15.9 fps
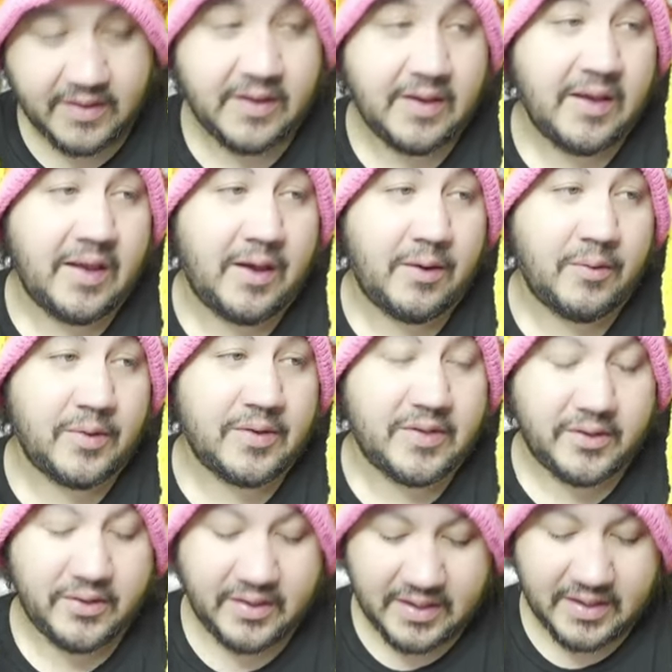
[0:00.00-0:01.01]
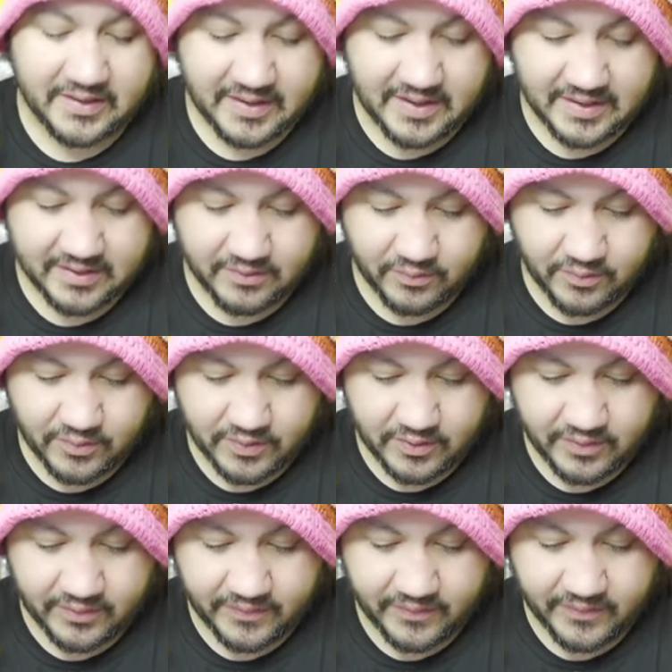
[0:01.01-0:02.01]
I want to tell you guys it has the one on
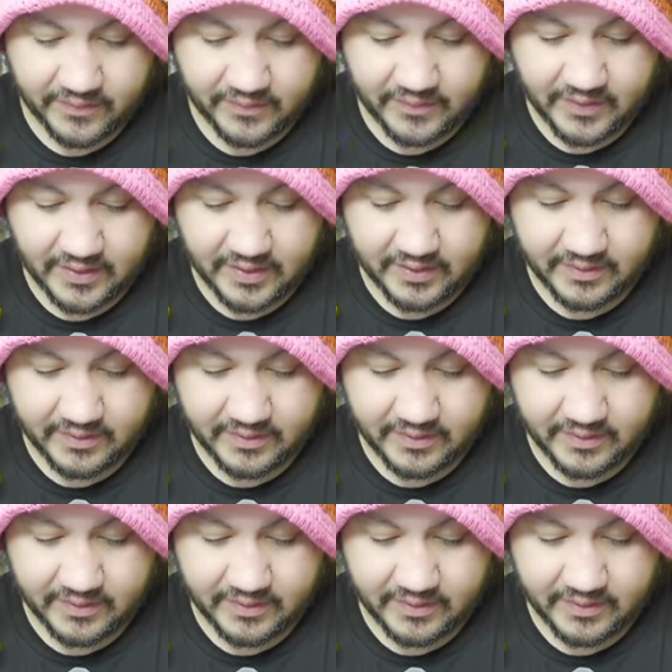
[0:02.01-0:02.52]
the front.